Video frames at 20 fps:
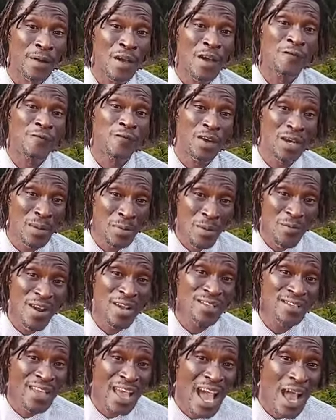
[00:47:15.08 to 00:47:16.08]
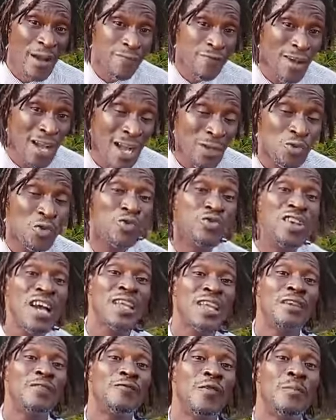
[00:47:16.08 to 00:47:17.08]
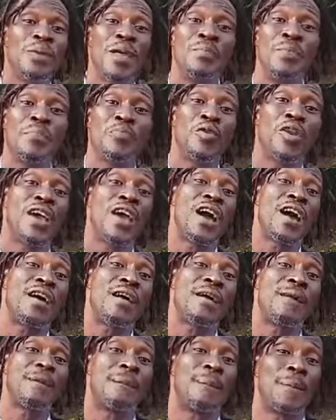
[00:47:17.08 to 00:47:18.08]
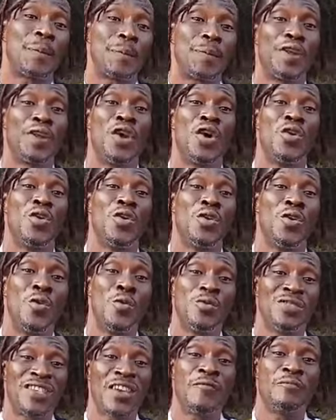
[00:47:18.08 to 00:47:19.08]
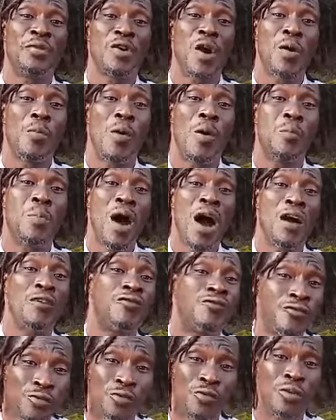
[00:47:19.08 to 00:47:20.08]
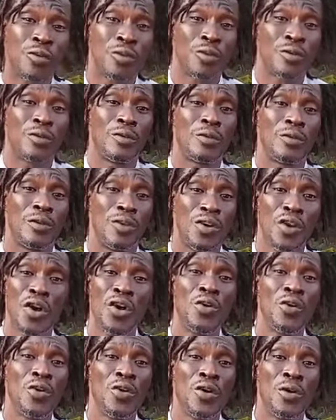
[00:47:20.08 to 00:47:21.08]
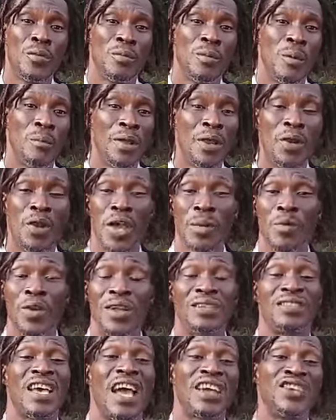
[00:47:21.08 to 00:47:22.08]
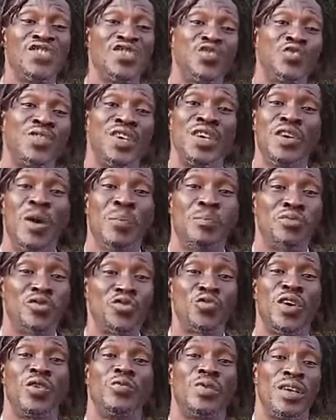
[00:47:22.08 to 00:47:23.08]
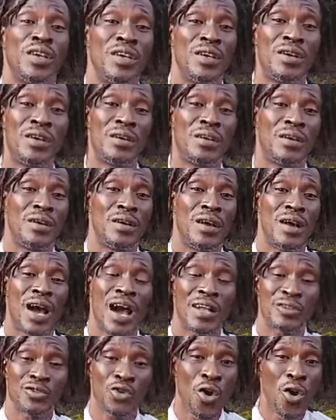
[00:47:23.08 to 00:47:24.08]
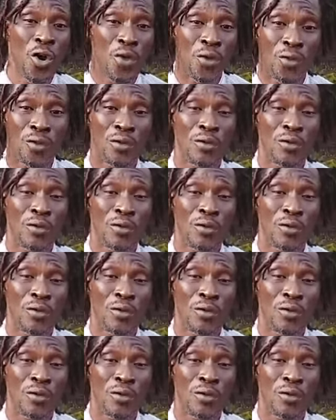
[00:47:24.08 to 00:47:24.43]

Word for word: For liberate Africa totally from them people there. You know, Lord self become more powerful. You know, or men are able to entice we or persuade we at all.